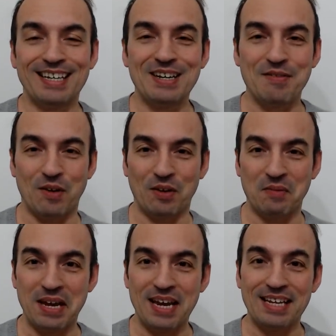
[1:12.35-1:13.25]
Follow
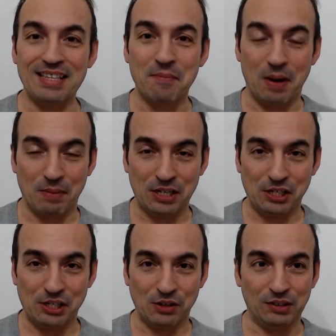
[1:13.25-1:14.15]
me in the
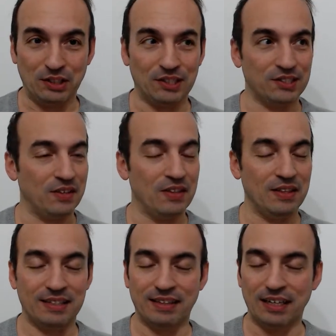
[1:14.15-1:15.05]
preparation of this
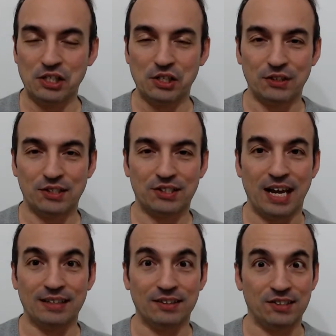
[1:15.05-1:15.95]
delicious
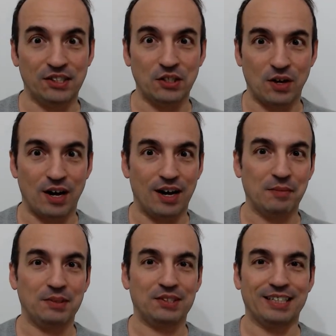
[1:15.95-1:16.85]
and zero
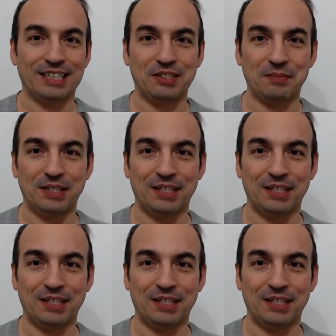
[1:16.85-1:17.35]
carbs recipe.